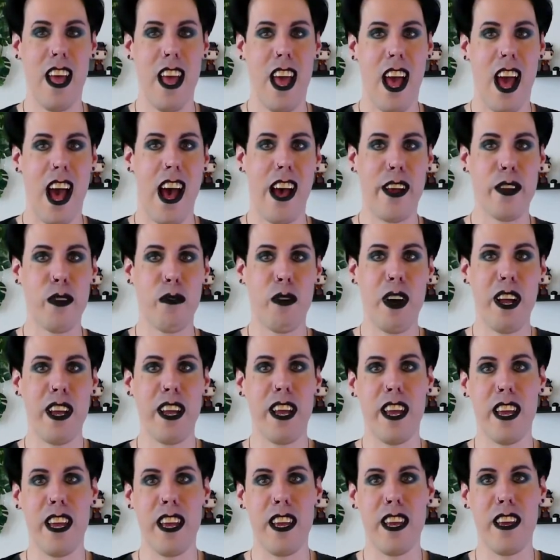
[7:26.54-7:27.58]
And the way
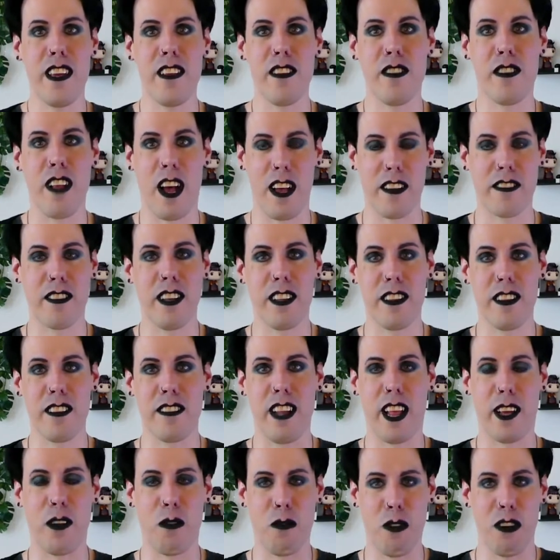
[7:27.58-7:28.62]
he does it, it's
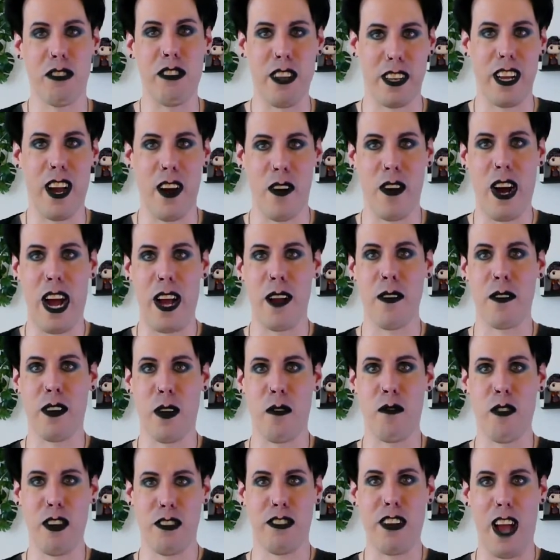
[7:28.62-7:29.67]
like wishing, oh, I
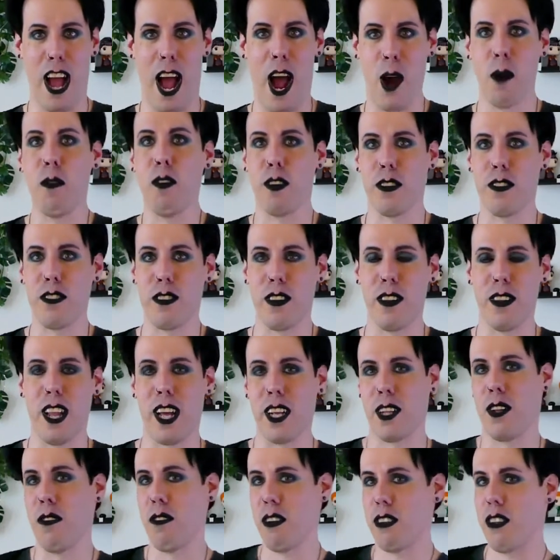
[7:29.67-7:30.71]
wish I was the
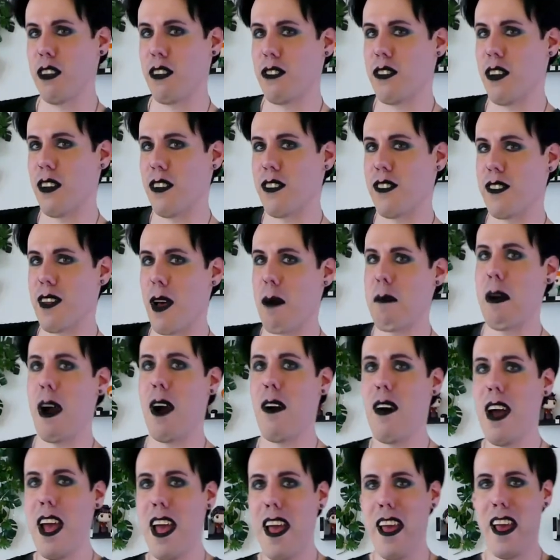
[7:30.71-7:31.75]
wishing stone
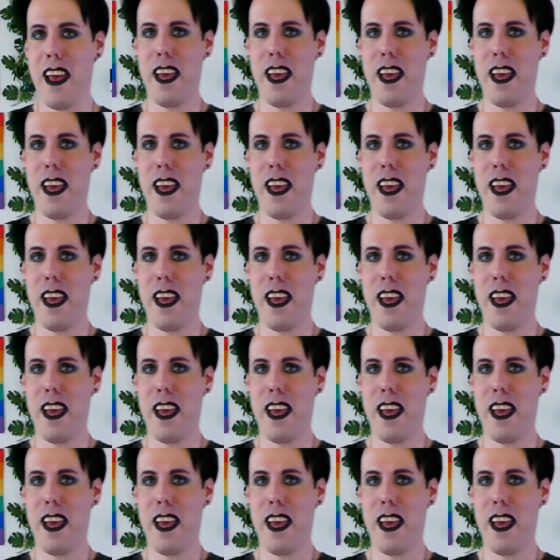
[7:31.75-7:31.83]
somehow.